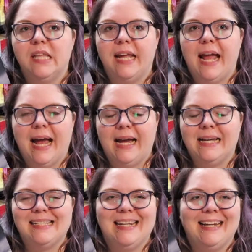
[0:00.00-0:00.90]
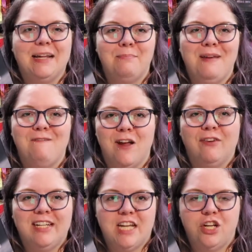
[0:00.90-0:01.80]
that it has and that it can be
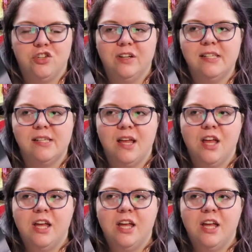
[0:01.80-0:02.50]
very dangerous,